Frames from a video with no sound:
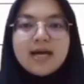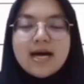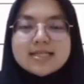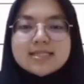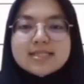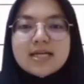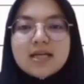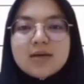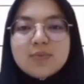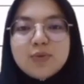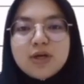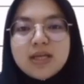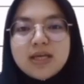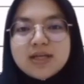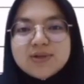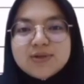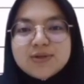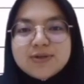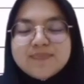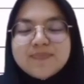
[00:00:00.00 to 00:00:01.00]

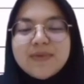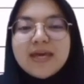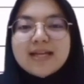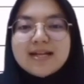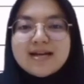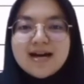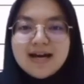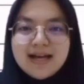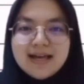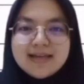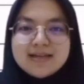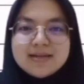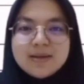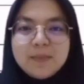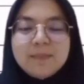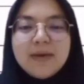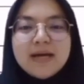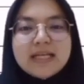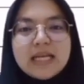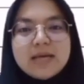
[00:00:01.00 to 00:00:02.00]
Assalamualaikum and hi,
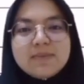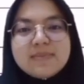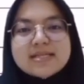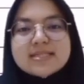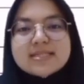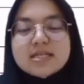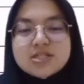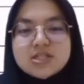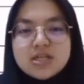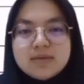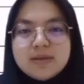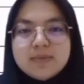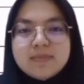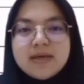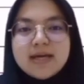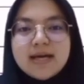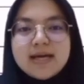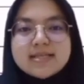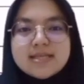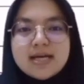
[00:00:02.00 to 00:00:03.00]
my name is Shamimi
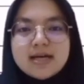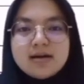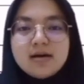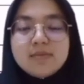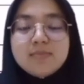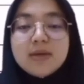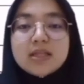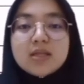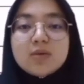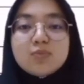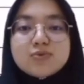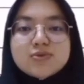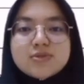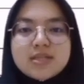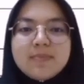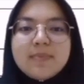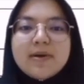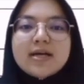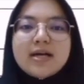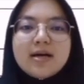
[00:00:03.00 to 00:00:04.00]
Kaisara binti
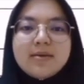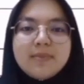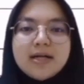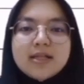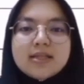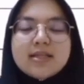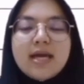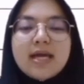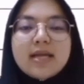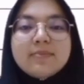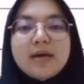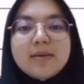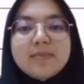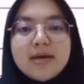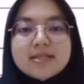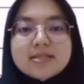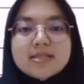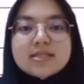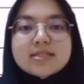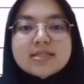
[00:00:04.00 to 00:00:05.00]
Mustafa Kamal and my
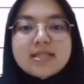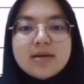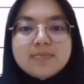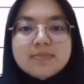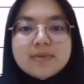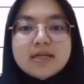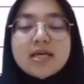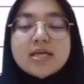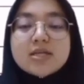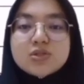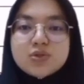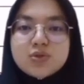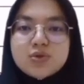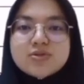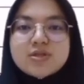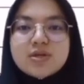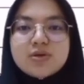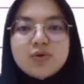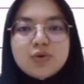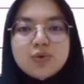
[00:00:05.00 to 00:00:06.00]
matrix number is
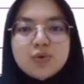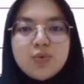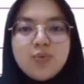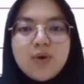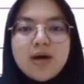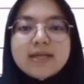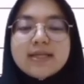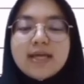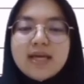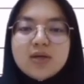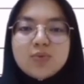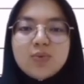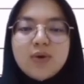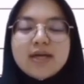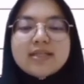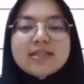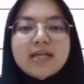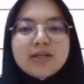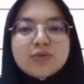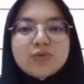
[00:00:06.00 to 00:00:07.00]

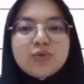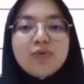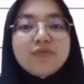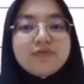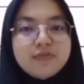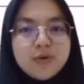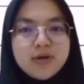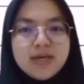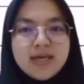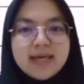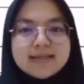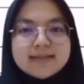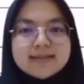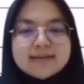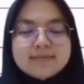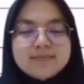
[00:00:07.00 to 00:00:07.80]
2021819248.